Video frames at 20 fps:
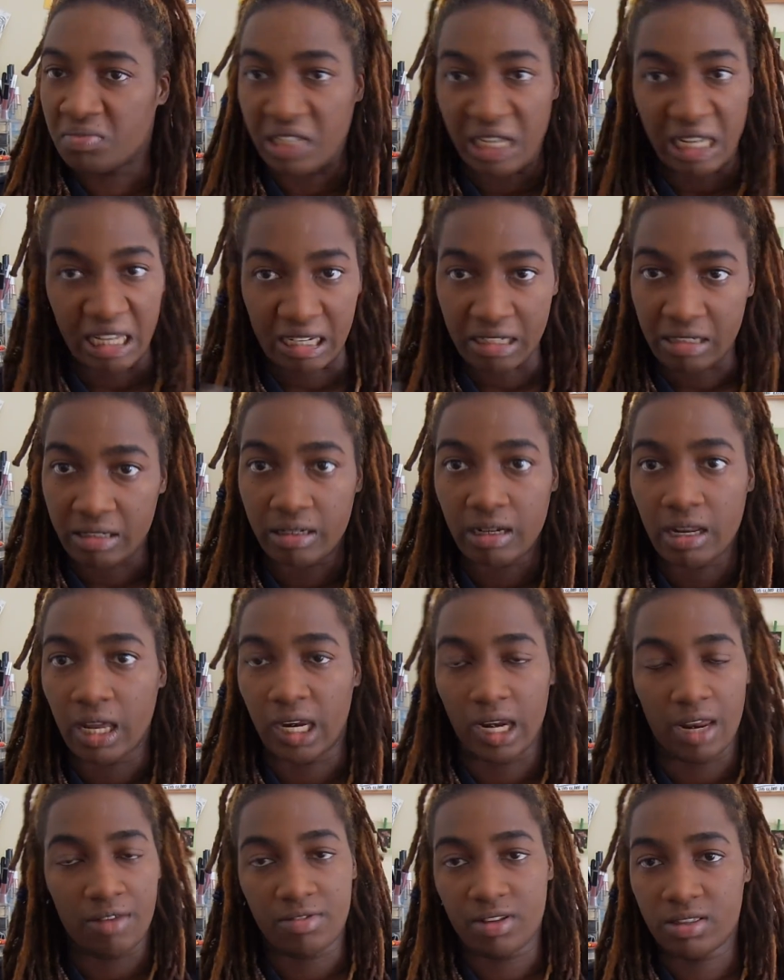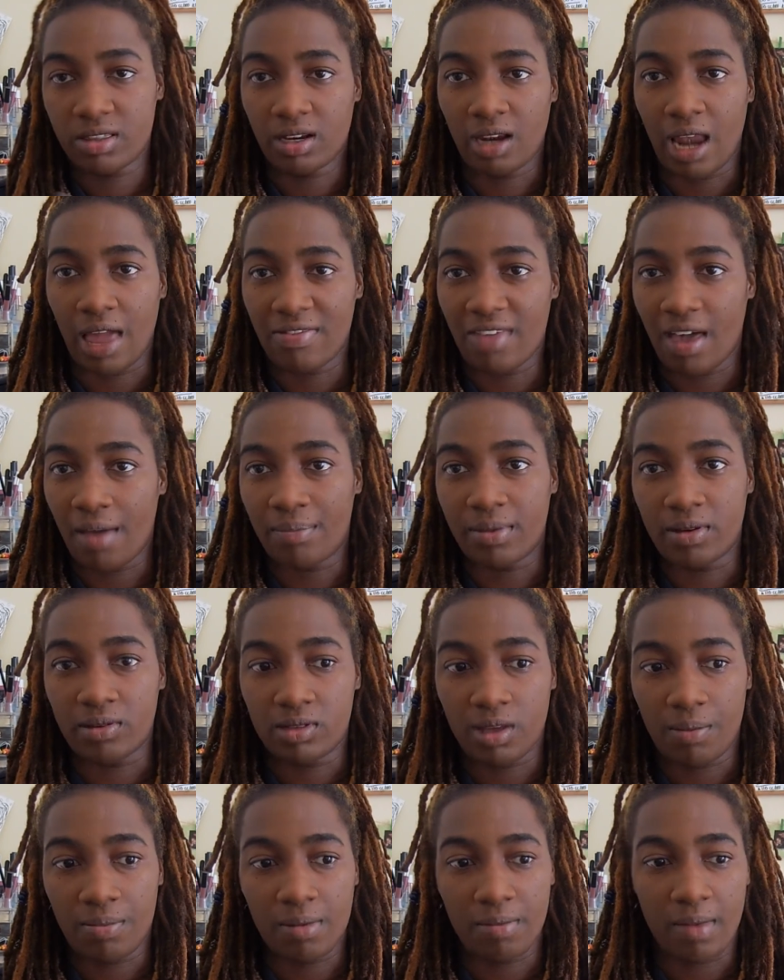lint and everything like that
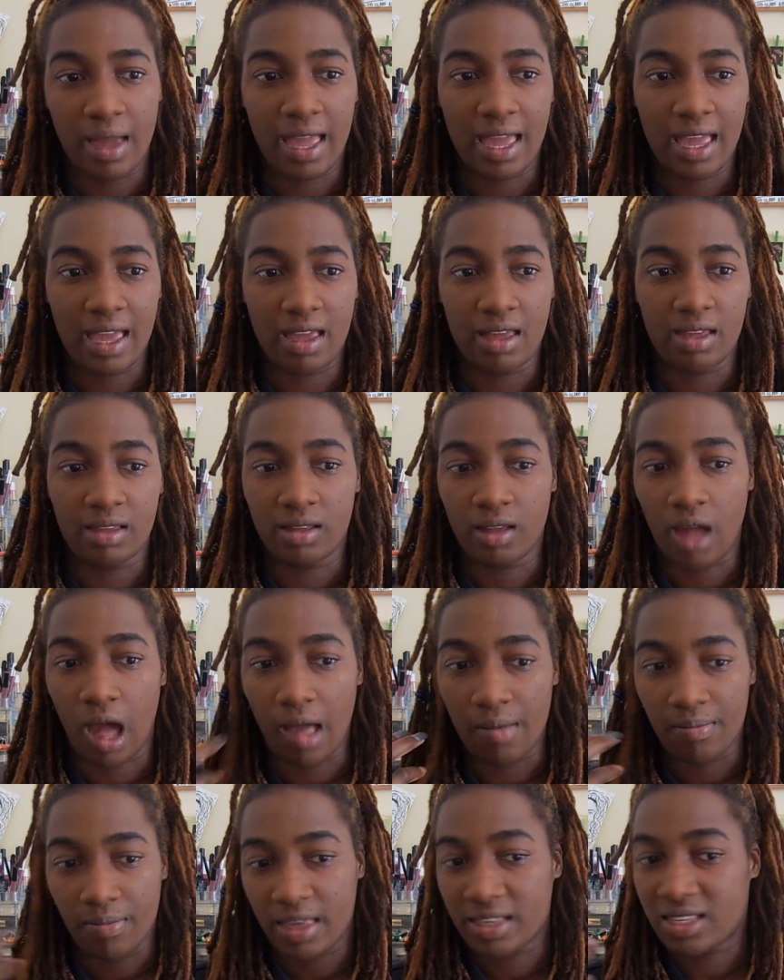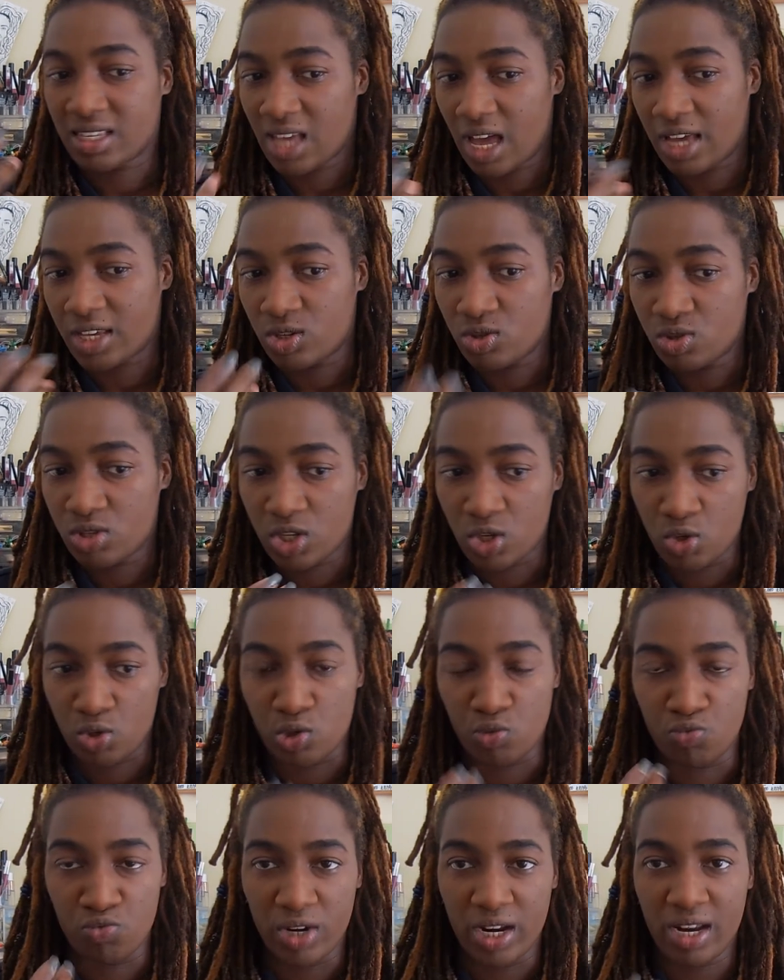builds up in my hair. I used to
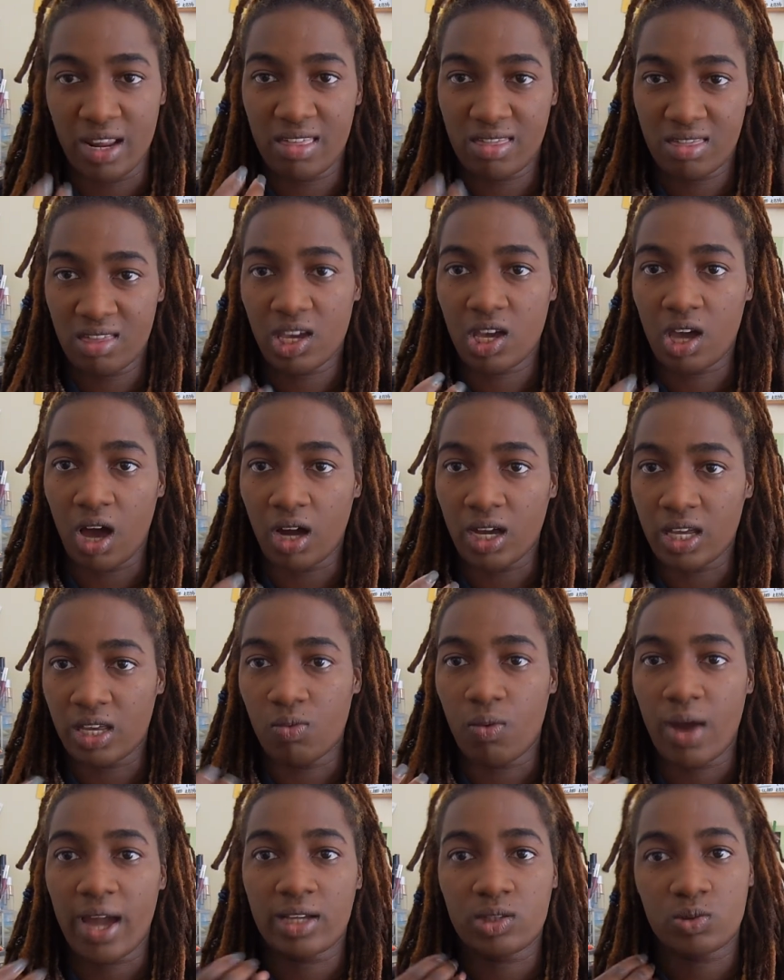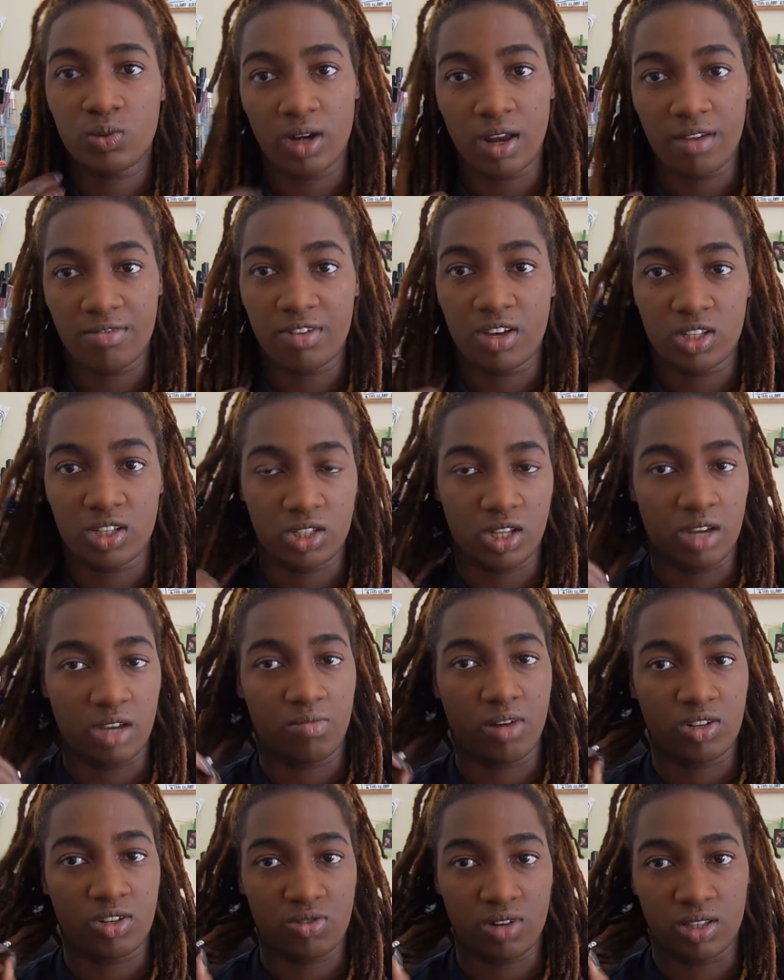use a really thick gunky wax when I first
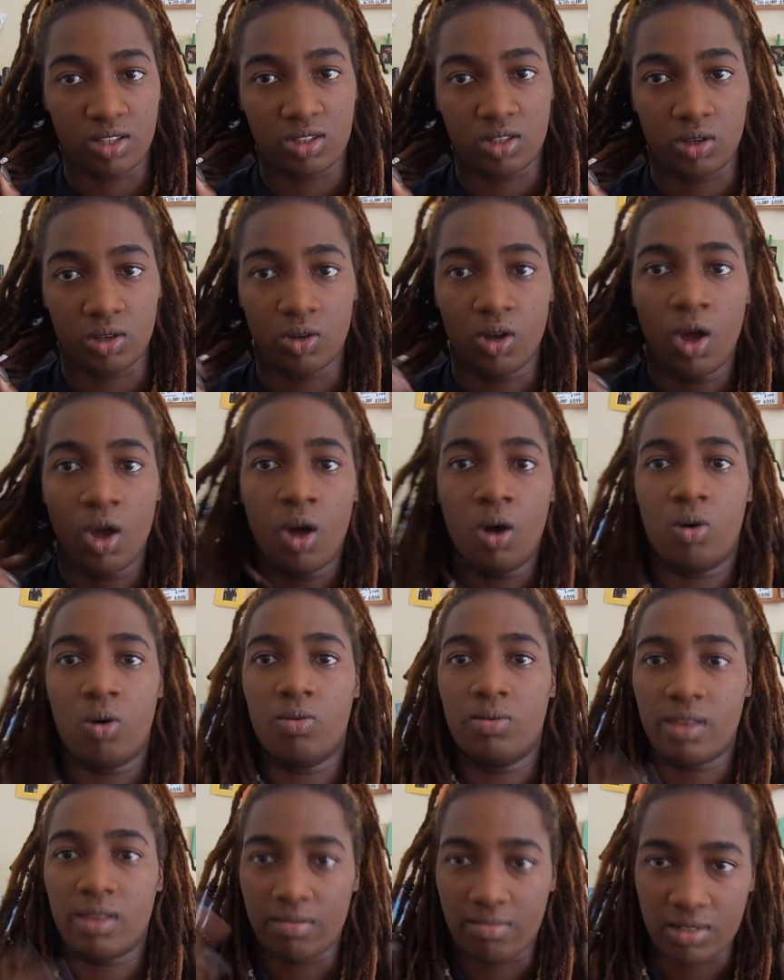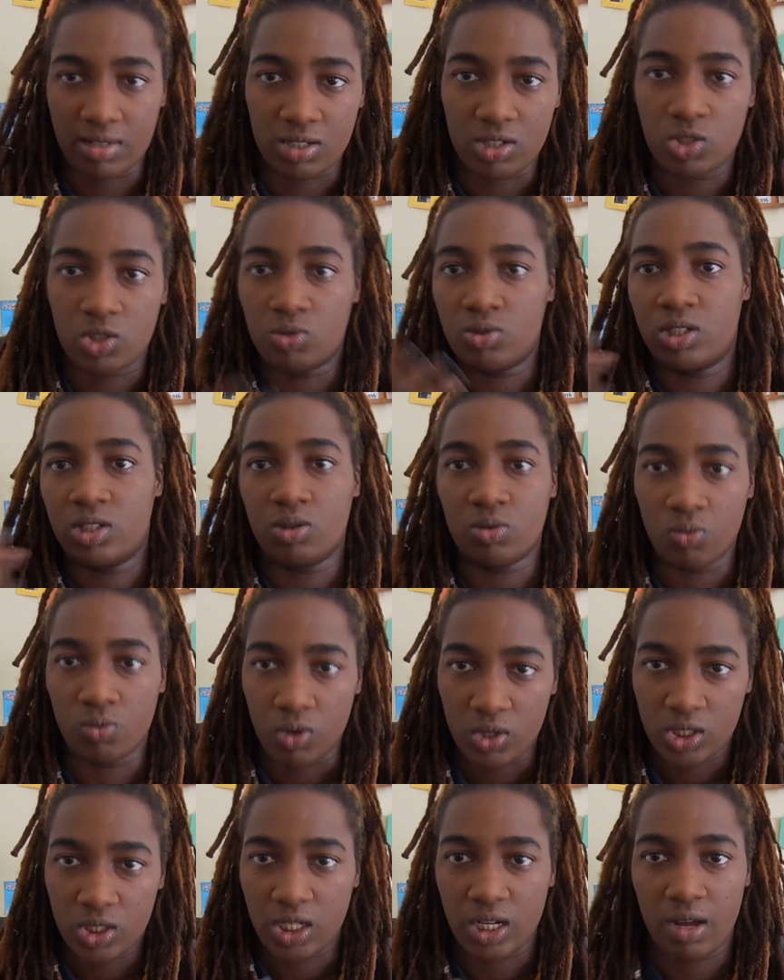started my dread, so all that residue still
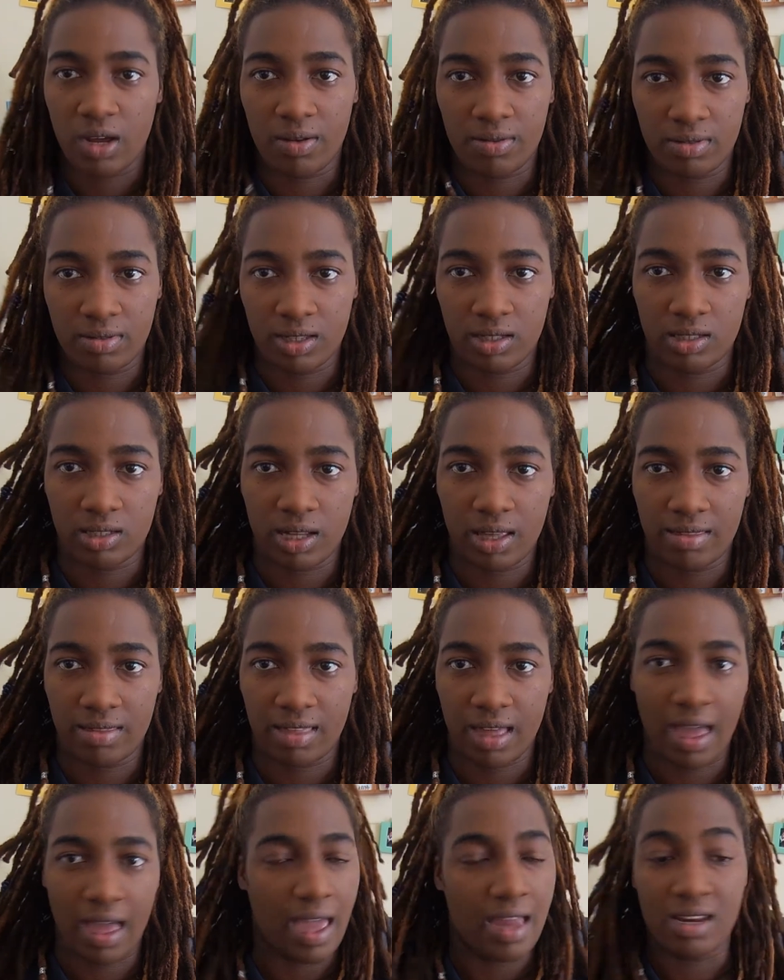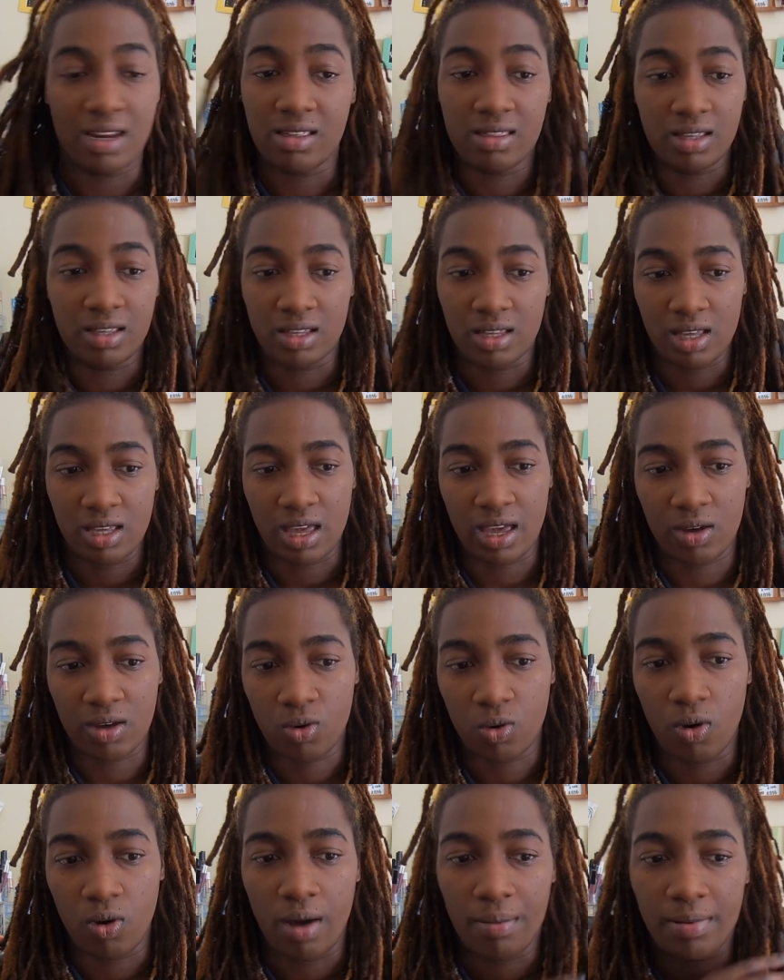washing out and things like that, anything can get
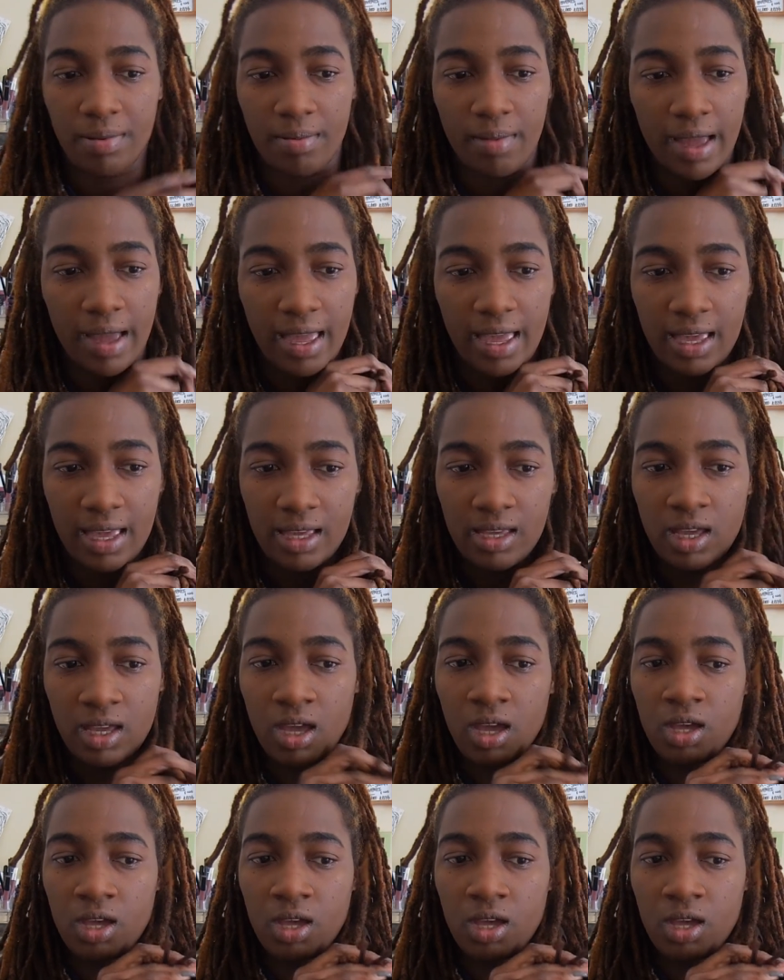caught up in my hair.